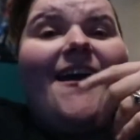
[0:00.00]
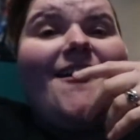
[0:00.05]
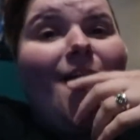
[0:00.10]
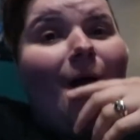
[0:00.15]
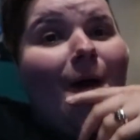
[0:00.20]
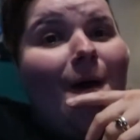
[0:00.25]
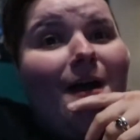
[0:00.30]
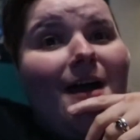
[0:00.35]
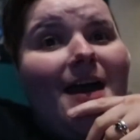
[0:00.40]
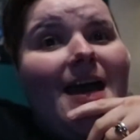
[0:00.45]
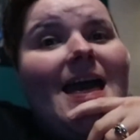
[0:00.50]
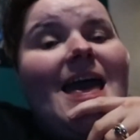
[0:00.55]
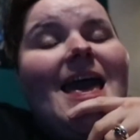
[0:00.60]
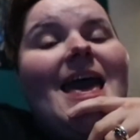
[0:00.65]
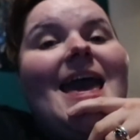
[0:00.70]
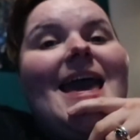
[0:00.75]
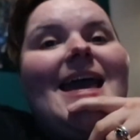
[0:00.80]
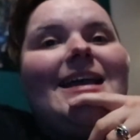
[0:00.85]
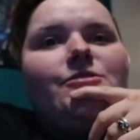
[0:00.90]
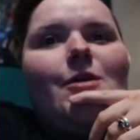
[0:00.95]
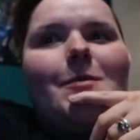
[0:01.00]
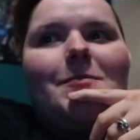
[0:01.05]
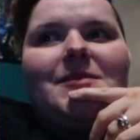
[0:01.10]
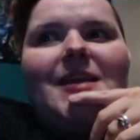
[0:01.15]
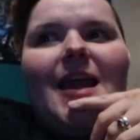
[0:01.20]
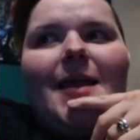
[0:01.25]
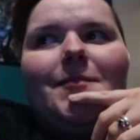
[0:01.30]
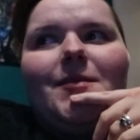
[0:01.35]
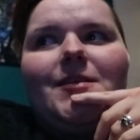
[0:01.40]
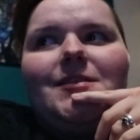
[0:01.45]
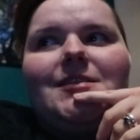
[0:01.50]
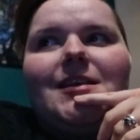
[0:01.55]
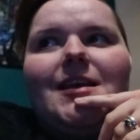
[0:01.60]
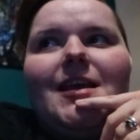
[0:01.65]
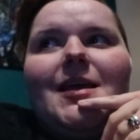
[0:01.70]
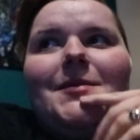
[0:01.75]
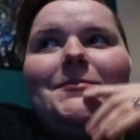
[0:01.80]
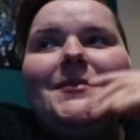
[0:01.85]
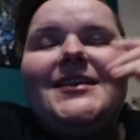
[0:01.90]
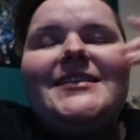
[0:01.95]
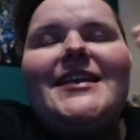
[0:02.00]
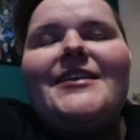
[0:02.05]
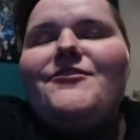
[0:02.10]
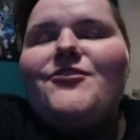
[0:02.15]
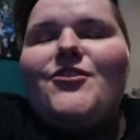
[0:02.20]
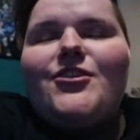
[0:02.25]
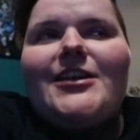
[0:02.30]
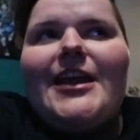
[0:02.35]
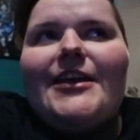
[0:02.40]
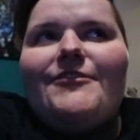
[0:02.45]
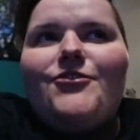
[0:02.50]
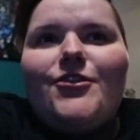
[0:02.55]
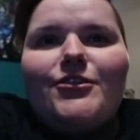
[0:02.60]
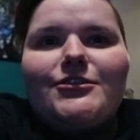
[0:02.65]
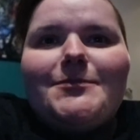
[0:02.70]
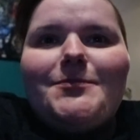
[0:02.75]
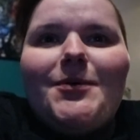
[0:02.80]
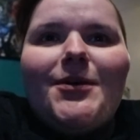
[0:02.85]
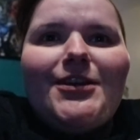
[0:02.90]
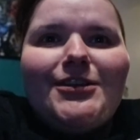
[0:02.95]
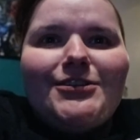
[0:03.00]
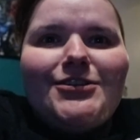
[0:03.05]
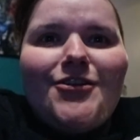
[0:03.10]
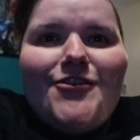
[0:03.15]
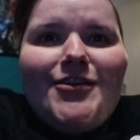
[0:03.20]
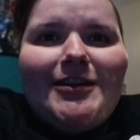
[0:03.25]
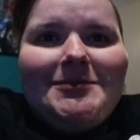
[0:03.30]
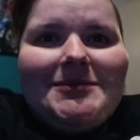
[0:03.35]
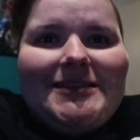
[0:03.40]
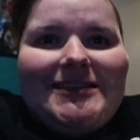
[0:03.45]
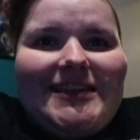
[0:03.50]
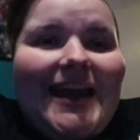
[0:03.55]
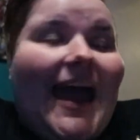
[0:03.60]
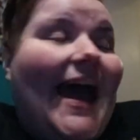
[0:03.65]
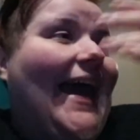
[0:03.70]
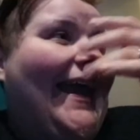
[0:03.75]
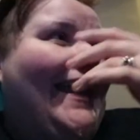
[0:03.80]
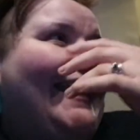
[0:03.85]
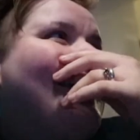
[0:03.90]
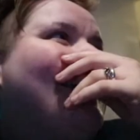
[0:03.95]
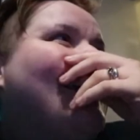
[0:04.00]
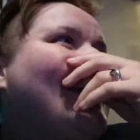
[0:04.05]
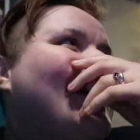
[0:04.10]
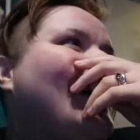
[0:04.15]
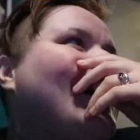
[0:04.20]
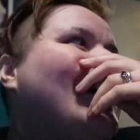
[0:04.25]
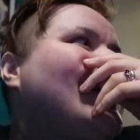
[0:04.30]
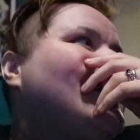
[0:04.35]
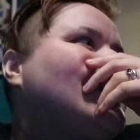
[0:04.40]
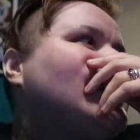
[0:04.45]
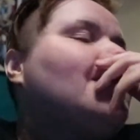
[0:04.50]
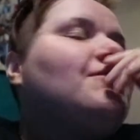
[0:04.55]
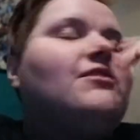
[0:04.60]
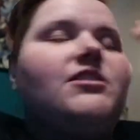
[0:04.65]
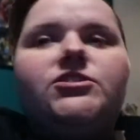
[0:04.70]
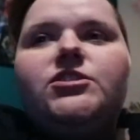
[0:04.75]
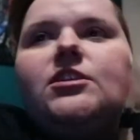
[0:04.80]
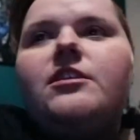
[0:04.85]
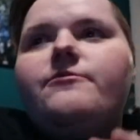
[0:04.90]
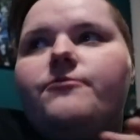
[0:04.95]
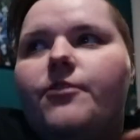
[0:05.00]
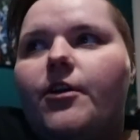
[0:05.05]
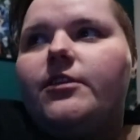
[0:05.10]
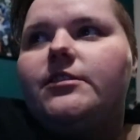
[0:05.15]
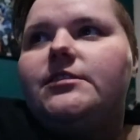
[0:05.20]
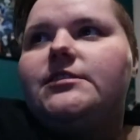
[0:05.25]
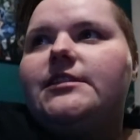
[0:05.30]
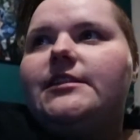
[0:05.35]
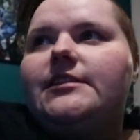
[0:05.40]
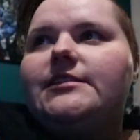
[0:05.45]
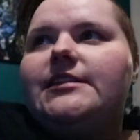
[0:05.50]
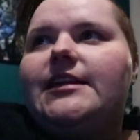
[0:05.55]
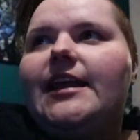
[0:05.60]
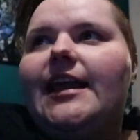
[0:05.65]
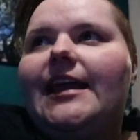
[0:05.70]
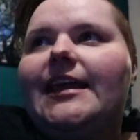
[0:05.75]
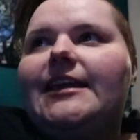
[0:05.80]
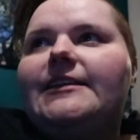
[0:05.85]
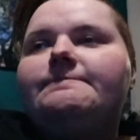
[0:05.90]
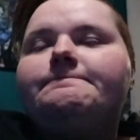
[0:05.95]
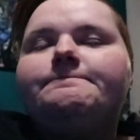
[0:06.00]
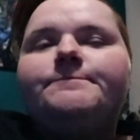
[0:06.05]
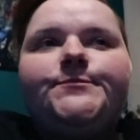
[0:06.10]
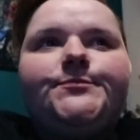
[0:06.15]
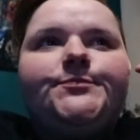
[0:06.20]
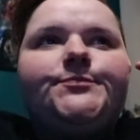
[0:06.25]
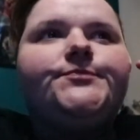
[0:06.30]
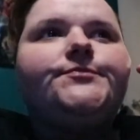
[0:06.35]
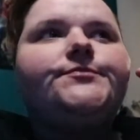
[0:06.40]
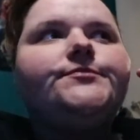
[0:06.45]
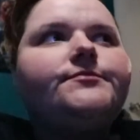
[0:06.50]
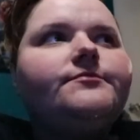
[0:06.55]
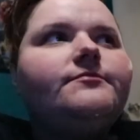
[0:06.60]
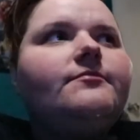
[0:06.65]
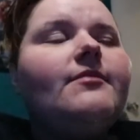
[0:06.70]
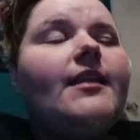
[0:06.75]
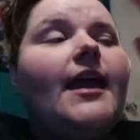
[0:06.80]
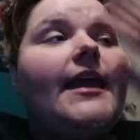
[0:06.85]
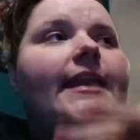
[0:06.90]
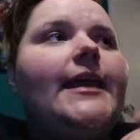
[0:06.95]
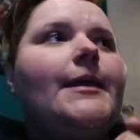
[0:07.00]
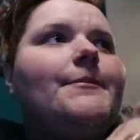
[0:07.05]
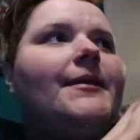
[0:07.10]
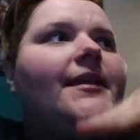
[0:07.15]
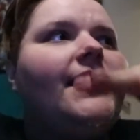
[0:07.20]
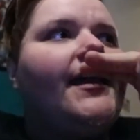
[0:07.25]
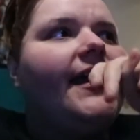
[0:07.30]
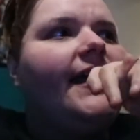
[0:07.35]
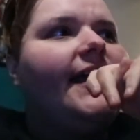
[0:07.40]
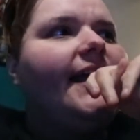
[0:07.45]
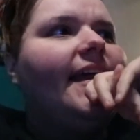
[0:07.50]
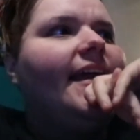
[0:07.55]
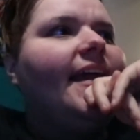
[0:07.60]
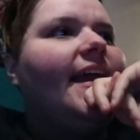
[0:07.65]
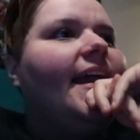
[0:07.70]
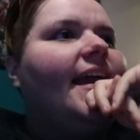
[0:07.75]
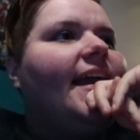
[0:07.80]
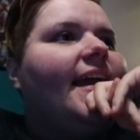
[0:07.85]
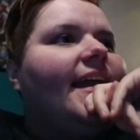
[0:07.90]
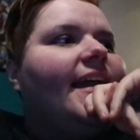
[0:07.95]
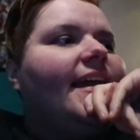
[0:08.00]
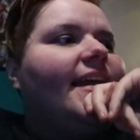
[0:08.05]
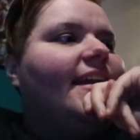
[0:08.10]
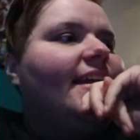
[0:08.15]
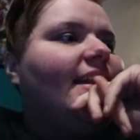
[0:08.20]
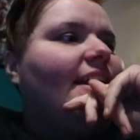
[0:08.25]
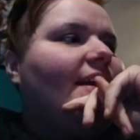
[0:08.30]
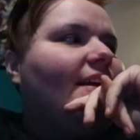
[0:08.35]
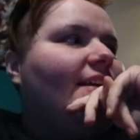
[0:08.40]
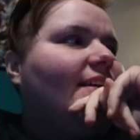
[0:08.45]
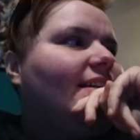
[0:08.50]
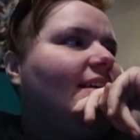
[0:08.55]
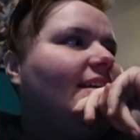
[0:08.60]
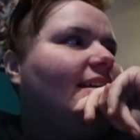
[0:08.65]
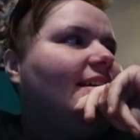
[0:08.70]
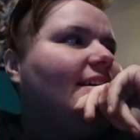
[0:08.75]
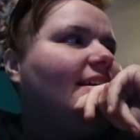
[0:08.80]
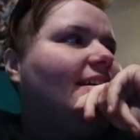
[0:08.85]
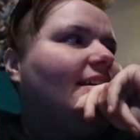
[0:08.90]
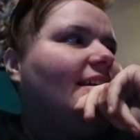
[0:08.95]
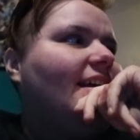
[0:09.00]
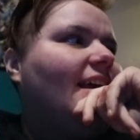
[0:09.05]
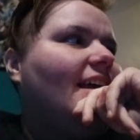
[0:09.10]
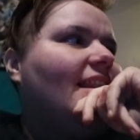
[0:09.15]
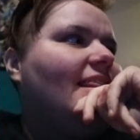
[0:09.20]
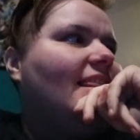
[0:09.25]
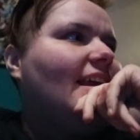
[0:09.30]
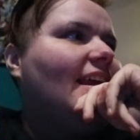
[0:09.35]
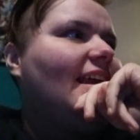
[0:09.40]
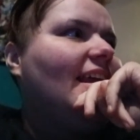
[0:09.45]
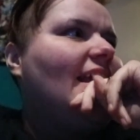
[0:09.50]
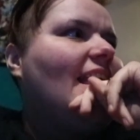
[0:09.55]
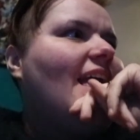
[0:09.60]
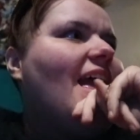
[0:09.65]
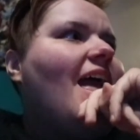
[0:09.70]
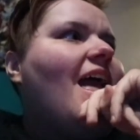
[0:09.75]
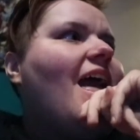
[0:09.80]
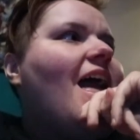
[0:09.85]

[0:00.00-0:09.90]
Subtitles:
It's really upsetting because me and I forgot to have Yorkshire puddings on Christmas Day, so I'm gonna do the roast today and it'd be like, you know, thingy.